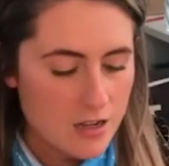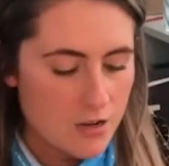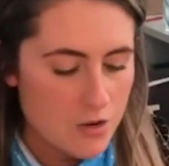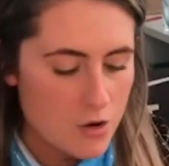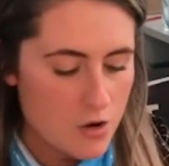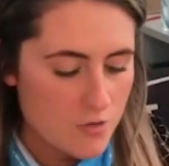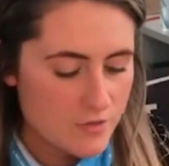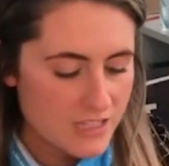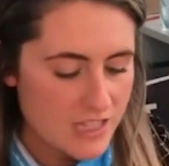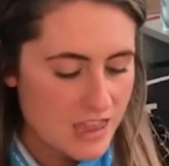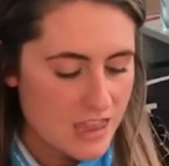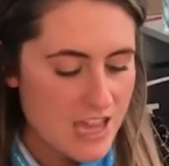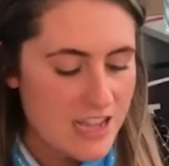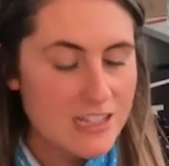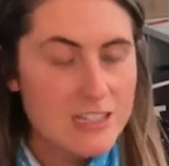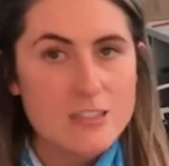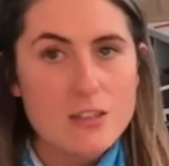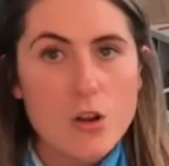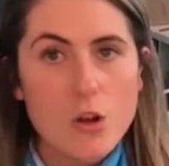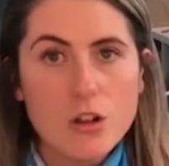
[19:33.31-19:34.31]
obviously
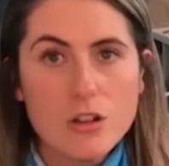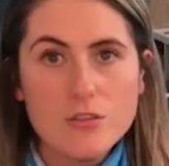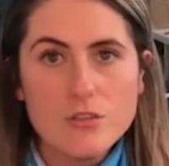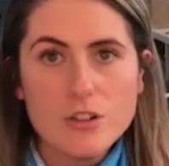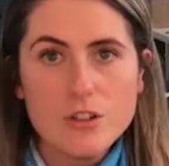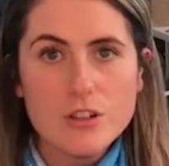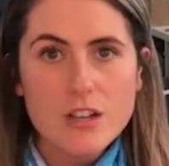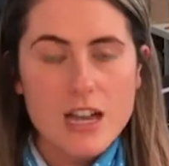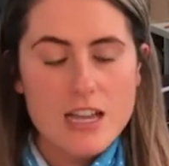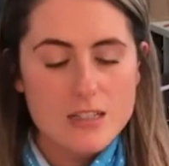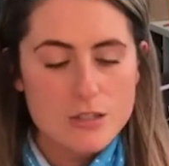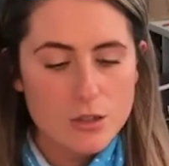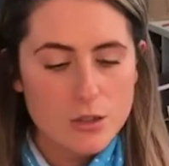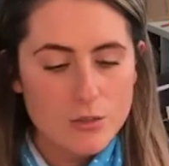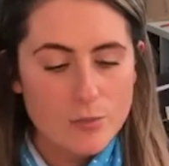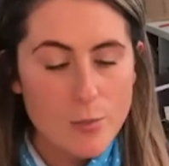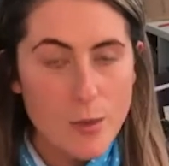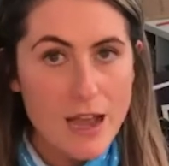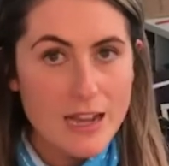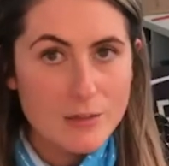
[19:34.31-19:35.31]
thanks to all of you guys who
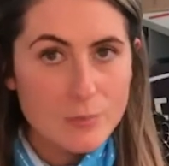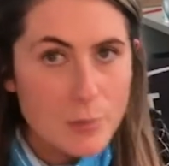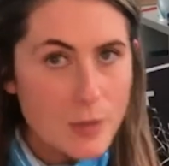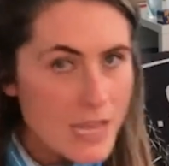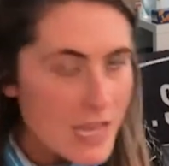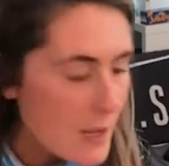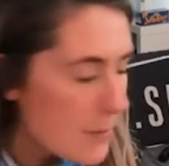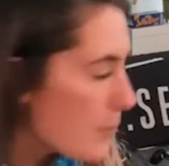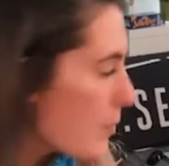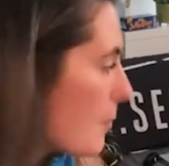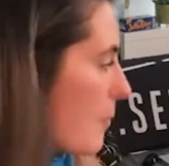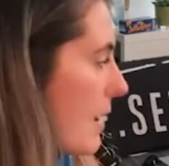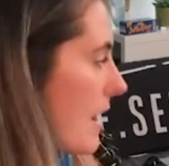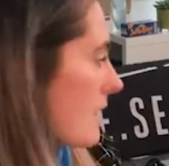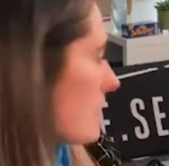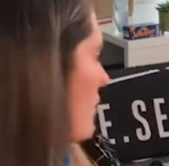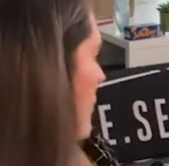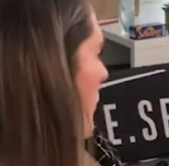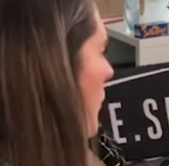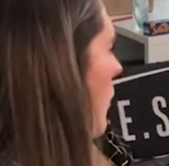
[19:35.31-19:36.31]
have backed Beam and
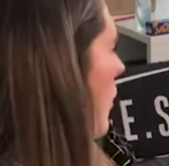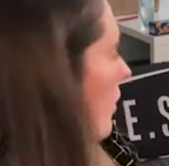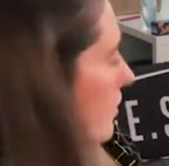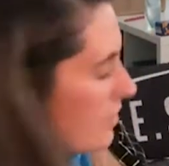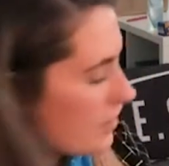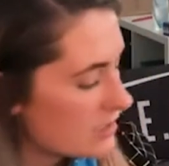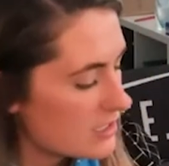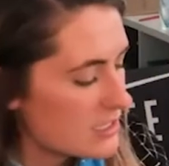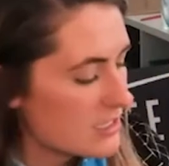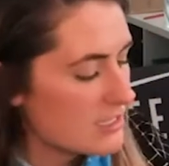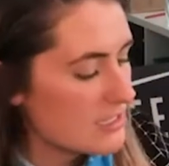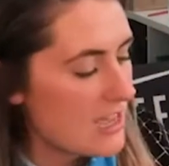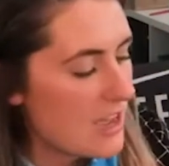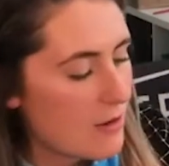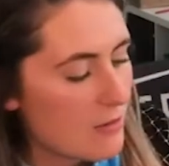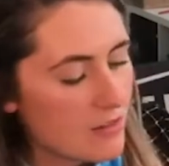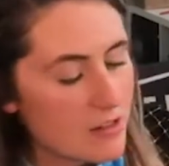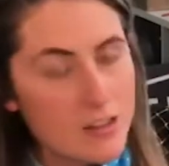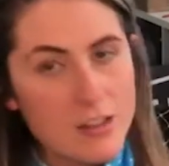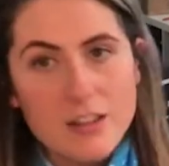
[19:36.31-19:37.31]
backed our products, is that